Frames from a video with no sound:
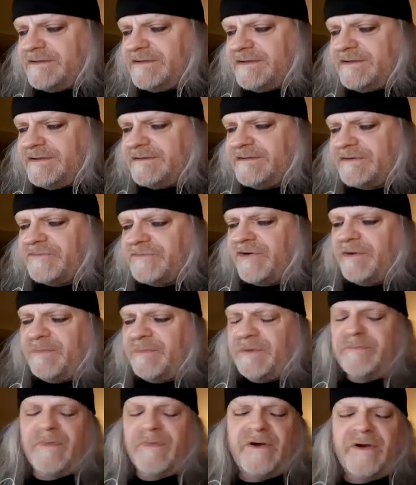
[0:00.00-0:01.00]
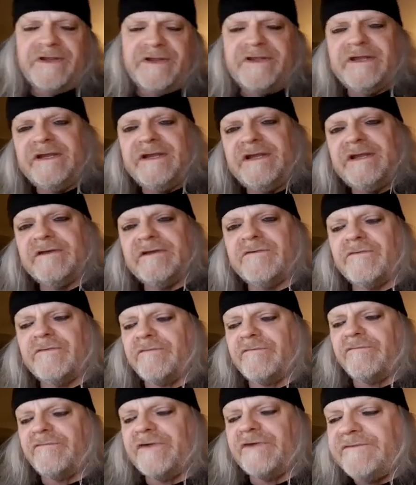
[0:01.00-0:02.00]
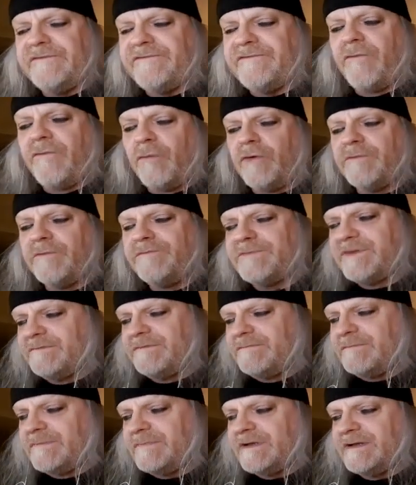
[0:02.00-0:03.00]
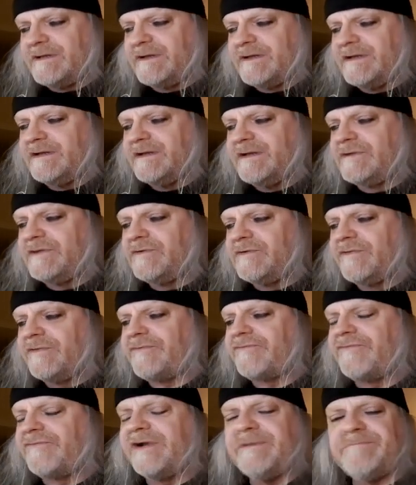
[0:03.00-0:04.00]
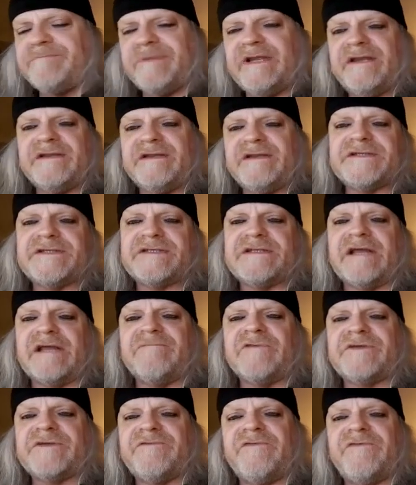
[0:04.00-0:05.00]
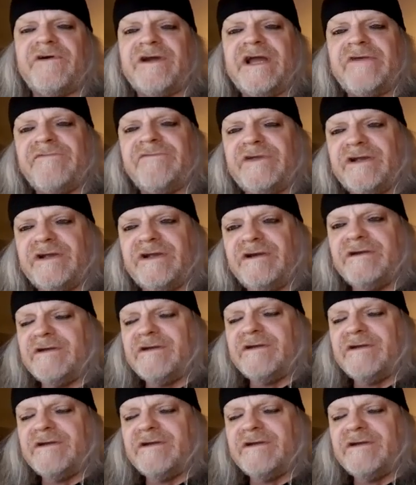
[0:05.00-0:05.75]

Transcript: And the drummer Marky reformed them into a three-piece that was far heavier,